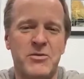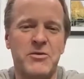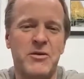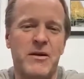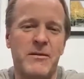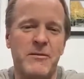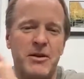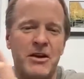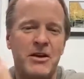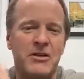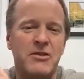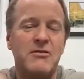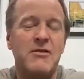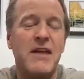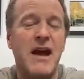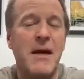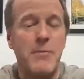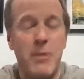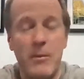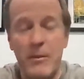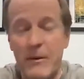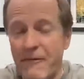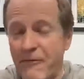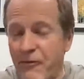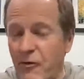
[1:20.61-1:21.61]
So I'm going to do
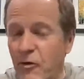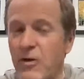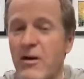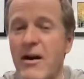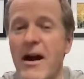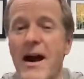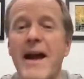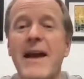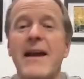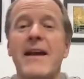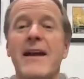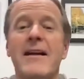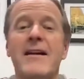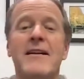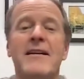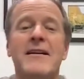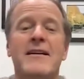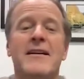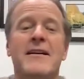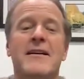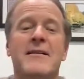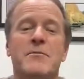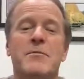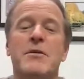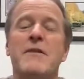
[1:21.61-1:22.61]
that. But before
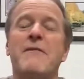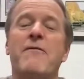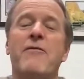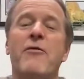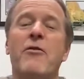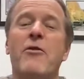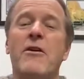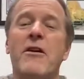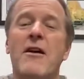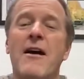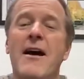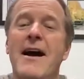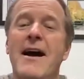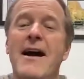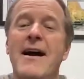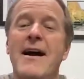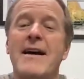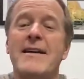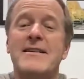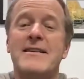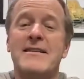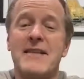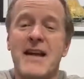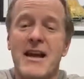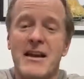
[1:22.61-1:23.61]
I
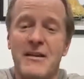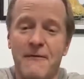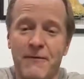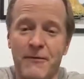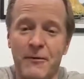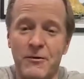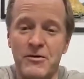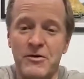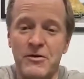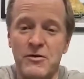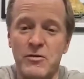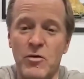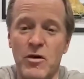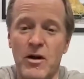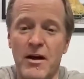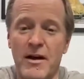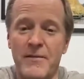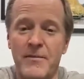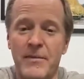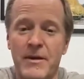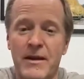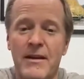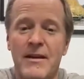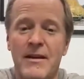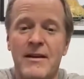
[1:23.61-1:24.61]
say the first
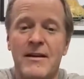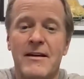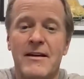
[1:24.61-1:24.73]
one,